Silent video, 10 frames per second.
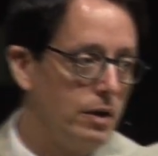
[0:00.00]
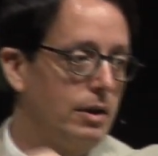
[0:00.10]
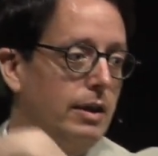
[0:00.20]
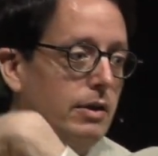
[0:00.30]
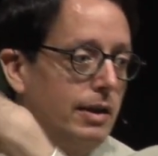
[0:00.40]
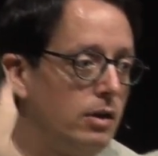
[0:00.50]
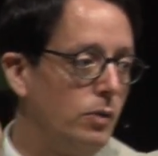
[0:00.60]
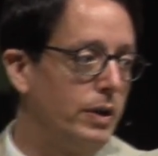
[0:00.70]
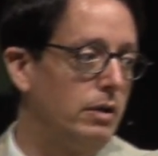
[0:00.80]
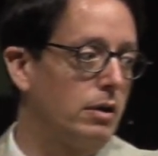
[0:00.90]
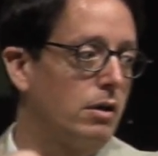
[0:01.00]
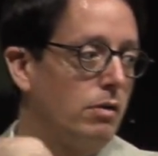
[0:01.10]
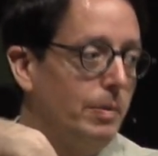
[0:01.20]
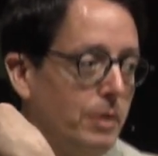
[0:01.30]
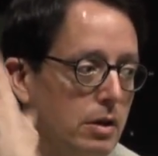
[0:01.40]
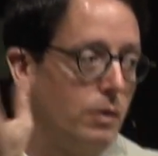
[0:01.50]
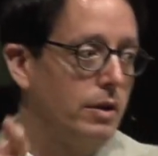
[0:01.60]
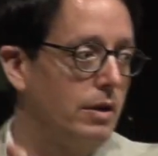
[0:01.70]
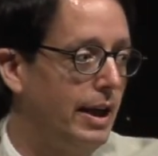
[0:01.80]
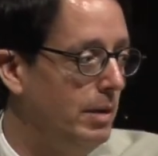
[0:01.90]
of their leaders. They know whether they're corrupt. They know
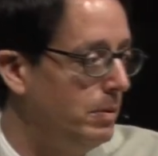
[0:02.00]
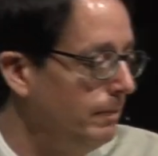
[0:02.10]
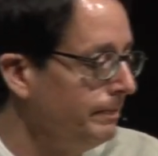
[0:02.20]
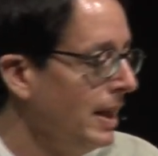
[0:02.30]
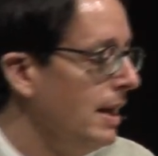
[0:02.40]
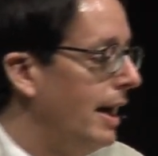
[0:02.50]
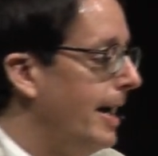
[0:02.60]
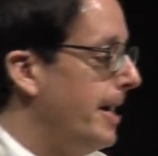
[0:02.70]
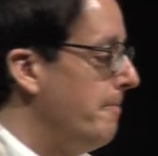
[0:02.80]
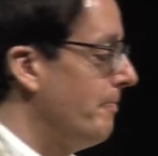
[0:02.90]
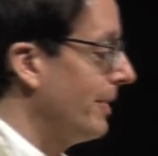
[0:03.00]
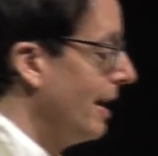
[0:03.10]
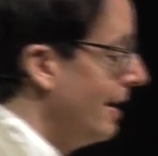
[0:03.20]
whether they're able. Um,